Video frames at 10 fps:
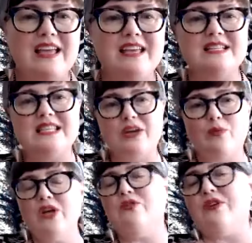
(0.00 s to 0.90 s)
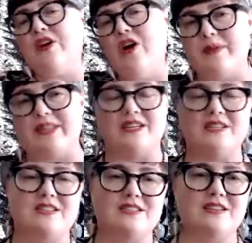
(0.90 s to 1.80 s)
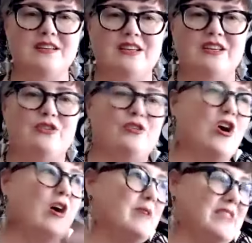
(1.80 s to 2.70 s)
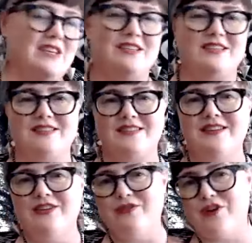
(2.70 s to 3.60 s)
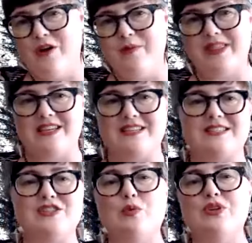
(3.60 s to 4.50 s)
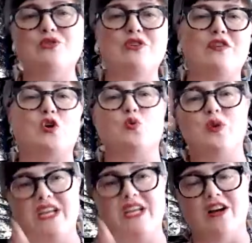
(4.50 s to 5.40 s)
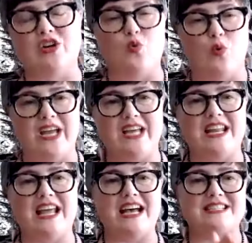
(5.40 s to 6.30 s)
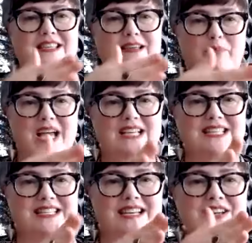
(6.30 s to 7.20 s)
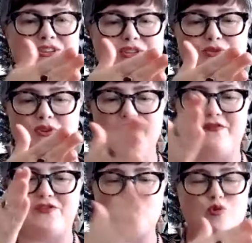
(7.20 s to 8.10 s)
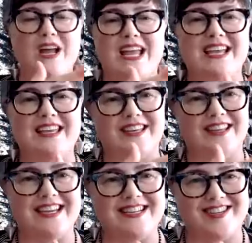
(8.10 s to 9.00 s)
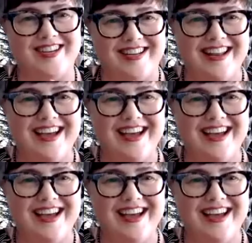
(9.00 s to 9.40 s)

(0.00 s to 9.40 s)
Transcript: He's like, well, you can call me this. You can call me this you can call me this. And so we sort of agreed on Gwen as the best sort of triangulation